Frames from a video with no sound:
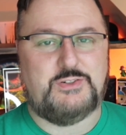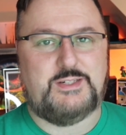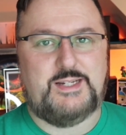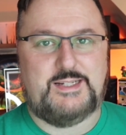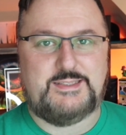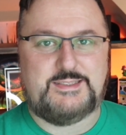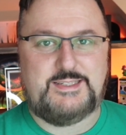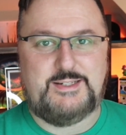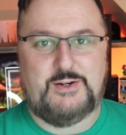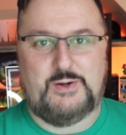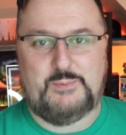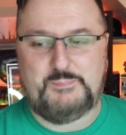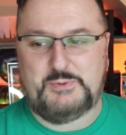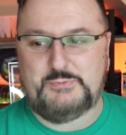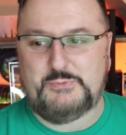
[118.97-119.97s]
the AC on
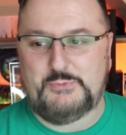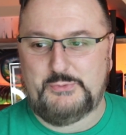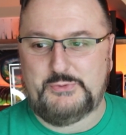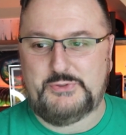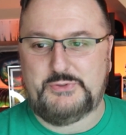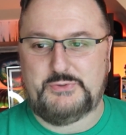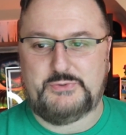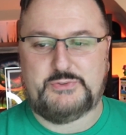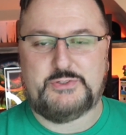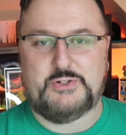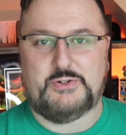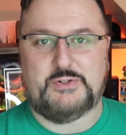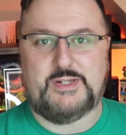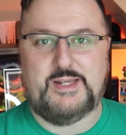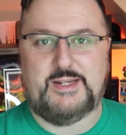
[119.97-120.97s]
before you
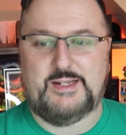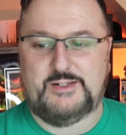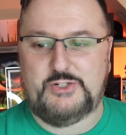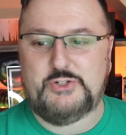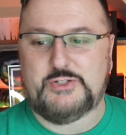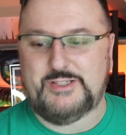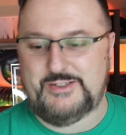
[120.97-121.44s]
start getting nuclear